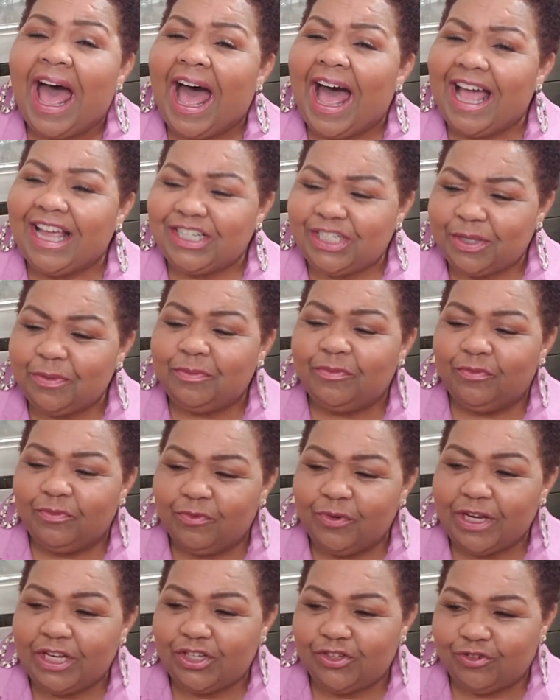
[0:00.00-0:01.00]
I should
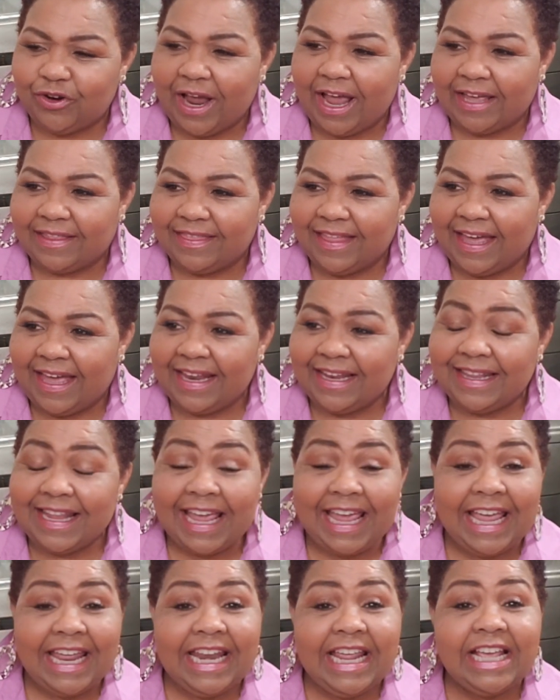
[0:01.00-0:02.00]
retract that.
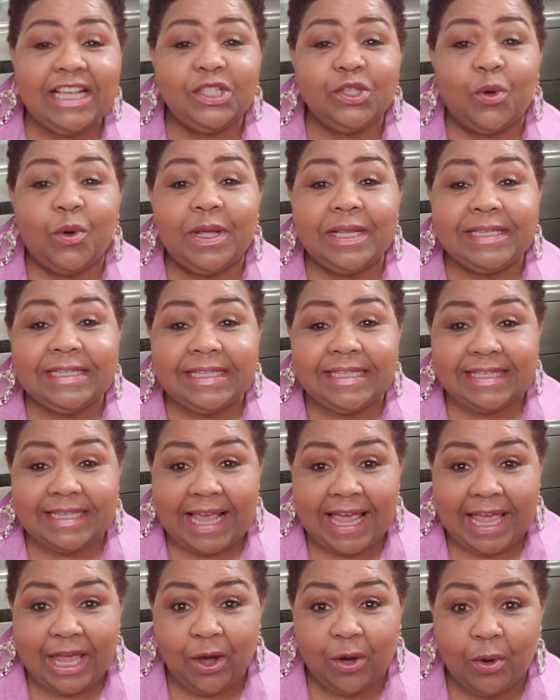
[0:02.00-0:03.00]
It is on
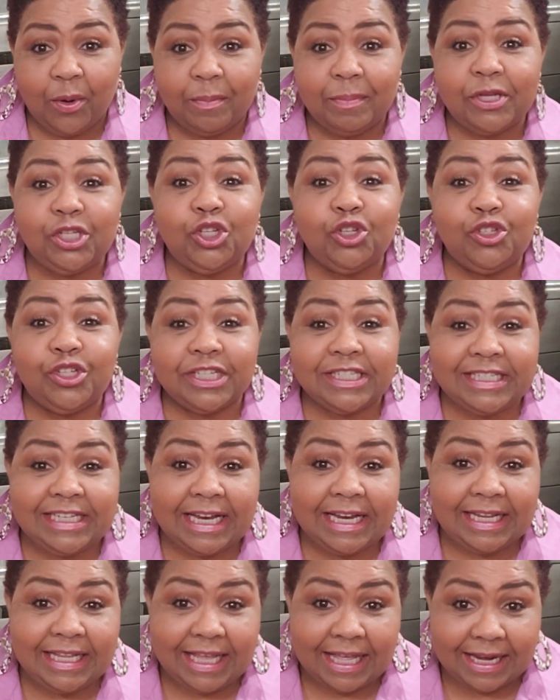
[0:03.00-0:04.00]
sale, but you just
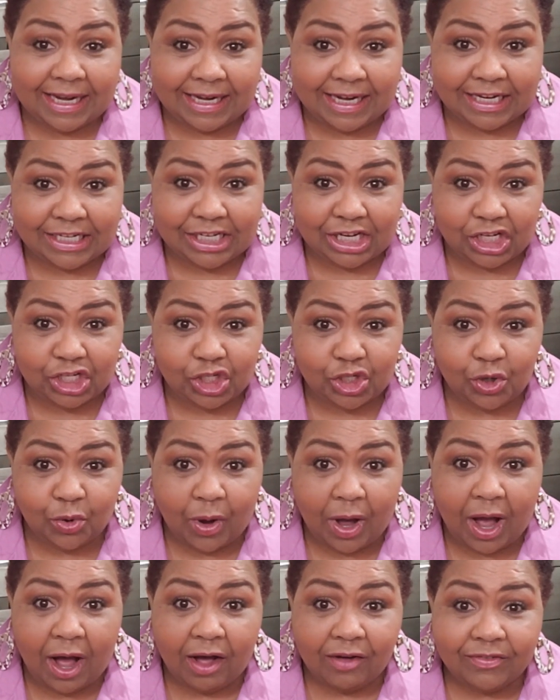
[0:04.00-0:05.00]
didn't get an additional
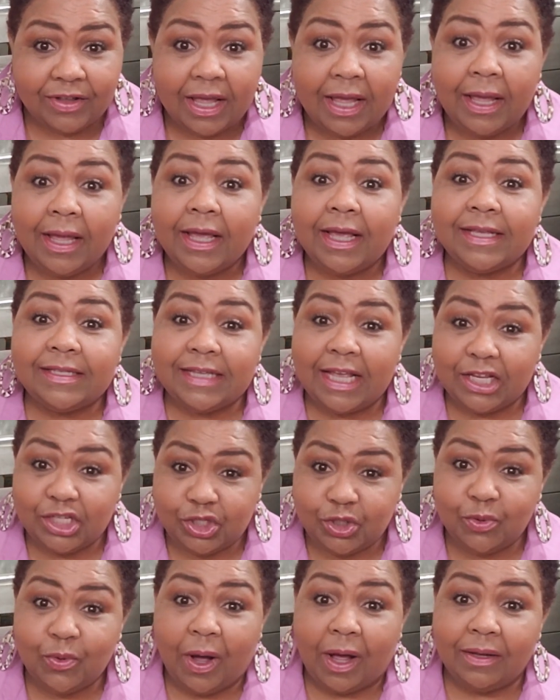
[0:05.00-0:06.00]
off. Because
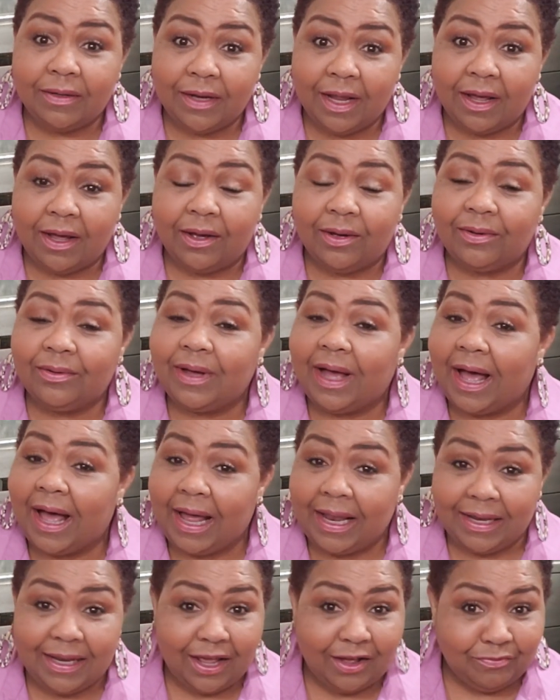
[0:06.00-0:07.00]
as you all know,
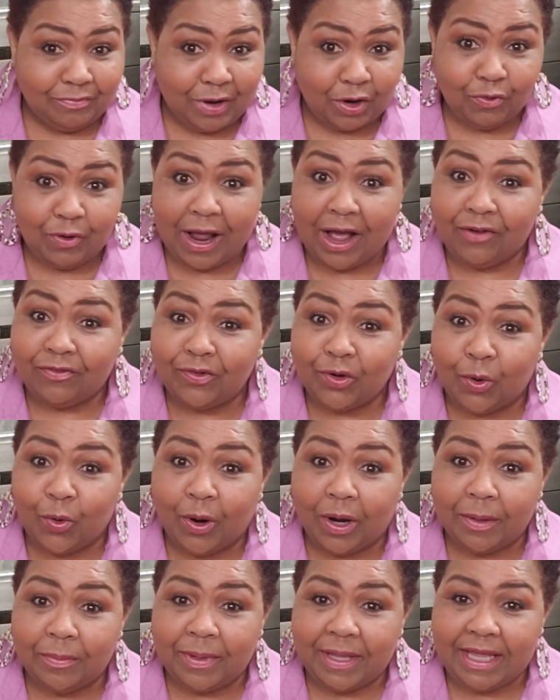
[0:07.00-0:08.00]
I love my Ralph
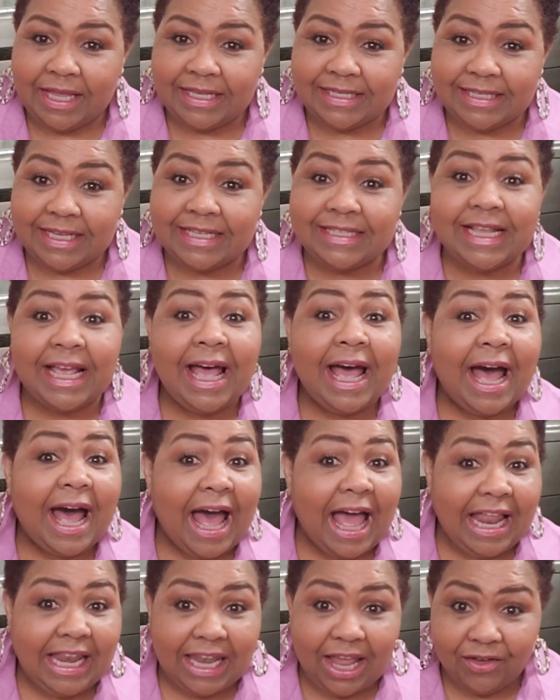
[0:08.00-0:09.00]
Lauren pieces.
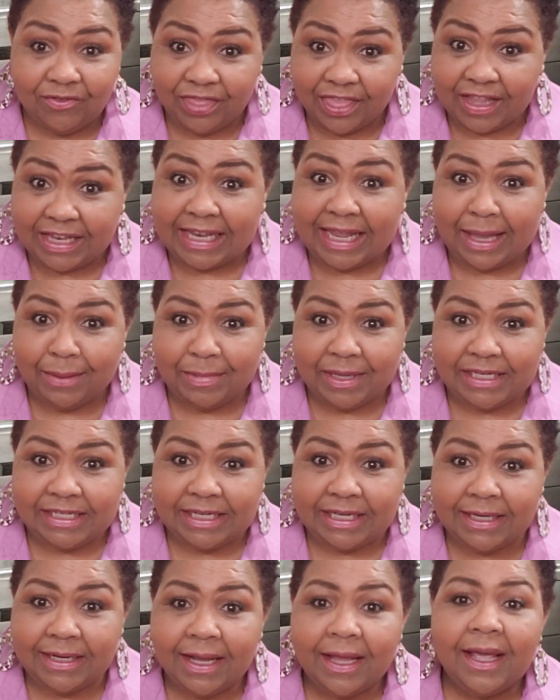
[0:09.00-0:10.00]
I love the
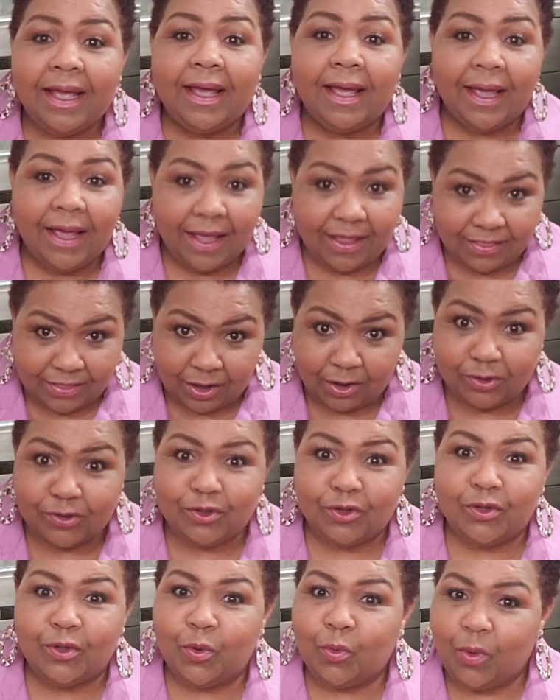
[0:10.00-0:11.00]
limited, and
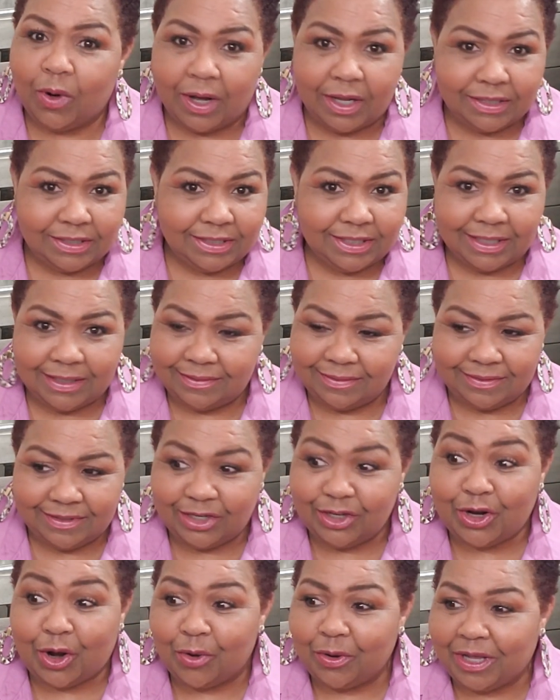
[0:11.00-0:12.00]
those are the ones that
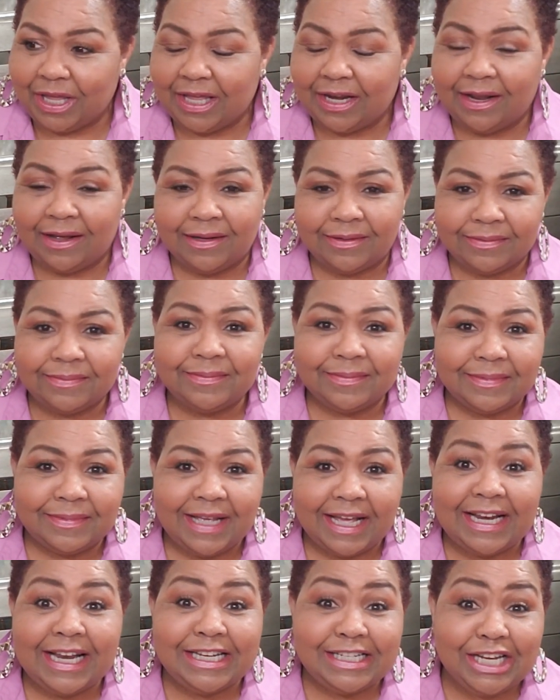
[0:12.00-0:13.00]
you don't get a
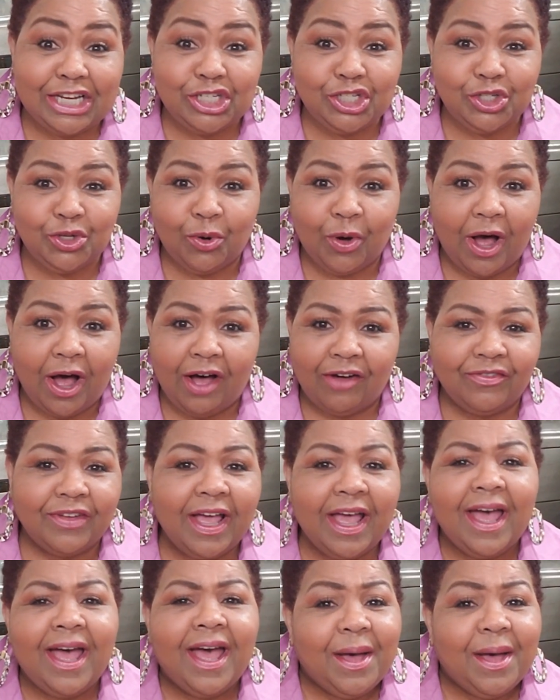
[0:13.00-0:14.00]
an additional off.
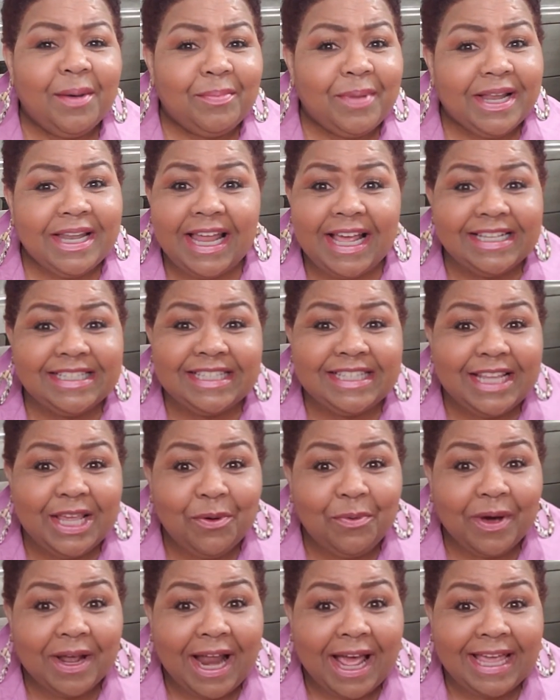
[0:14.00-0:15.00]
But let's see
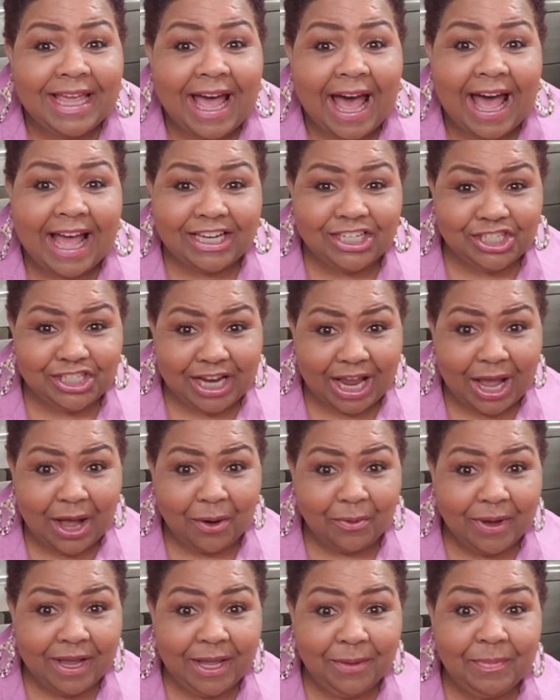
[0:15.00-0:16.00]
what I got,
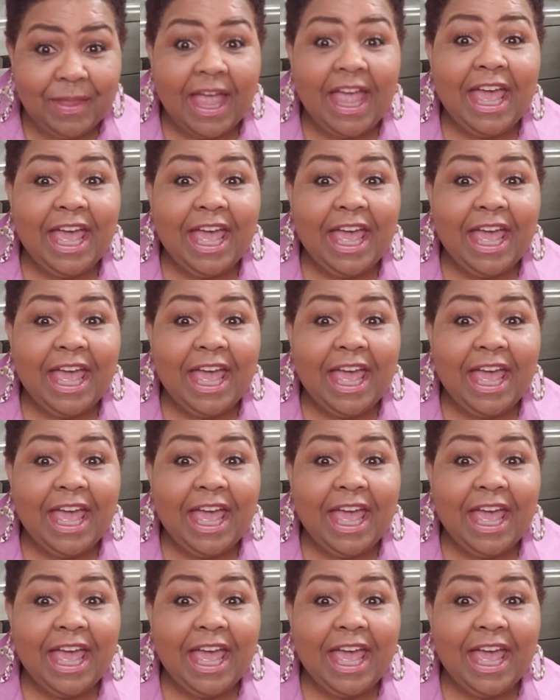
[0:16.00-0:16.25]
shall we?